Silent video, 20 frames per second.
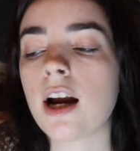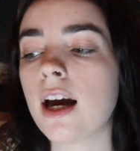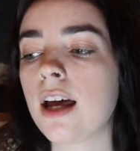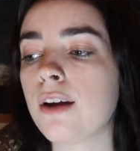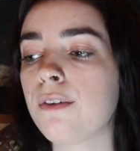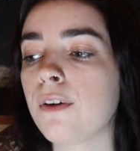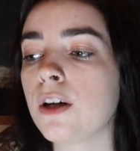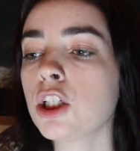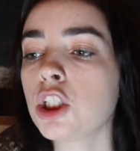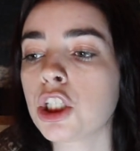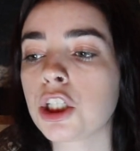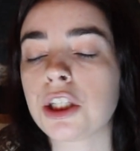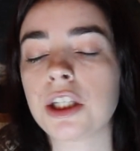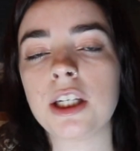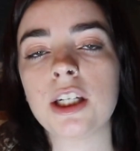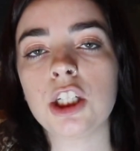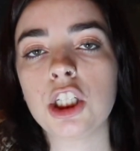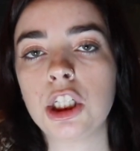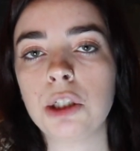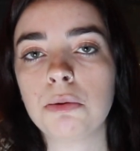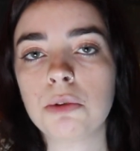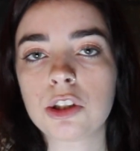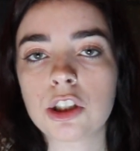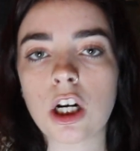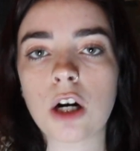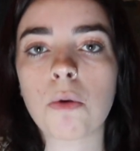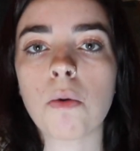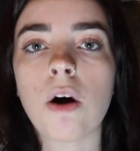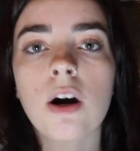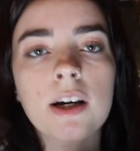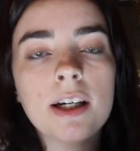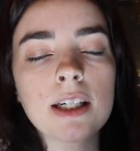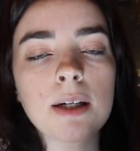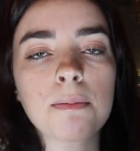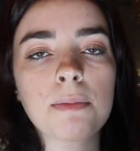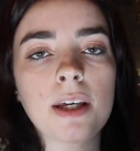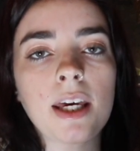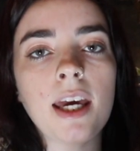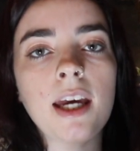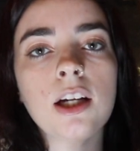And eventually she would start walking up
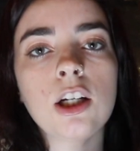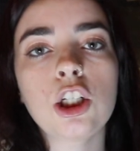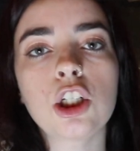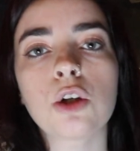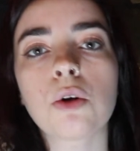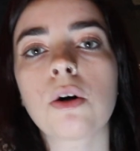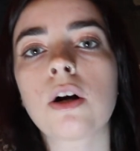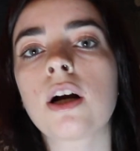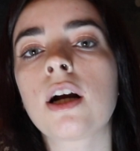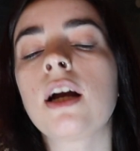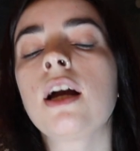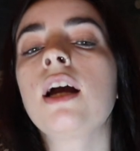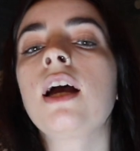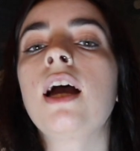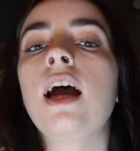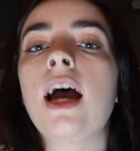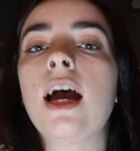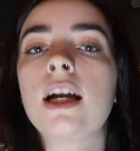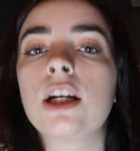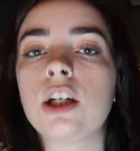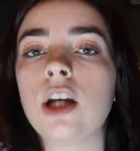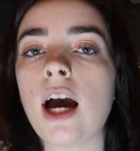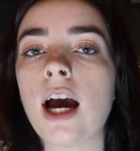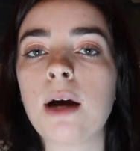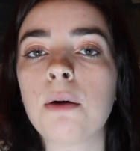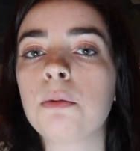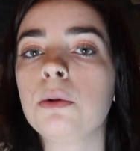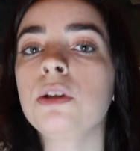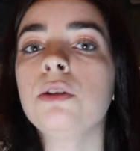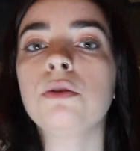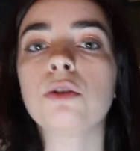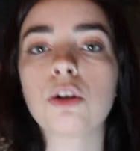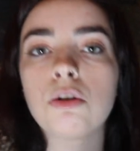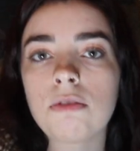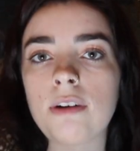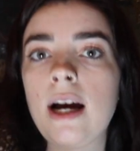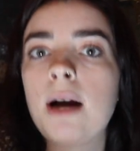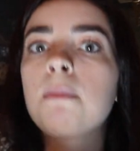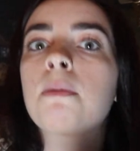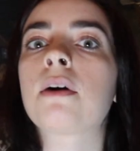the cage door, and I wouldn't
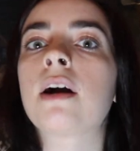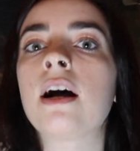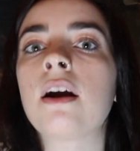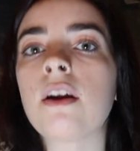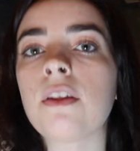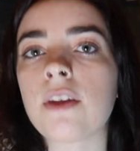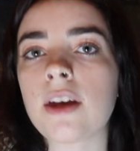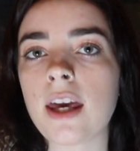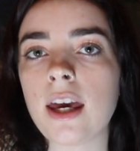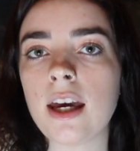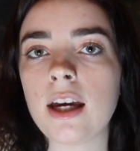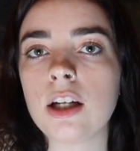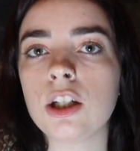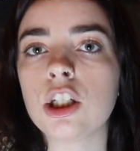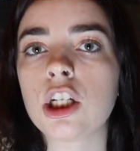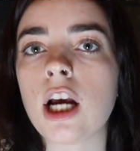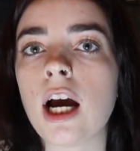grab her out of the cage.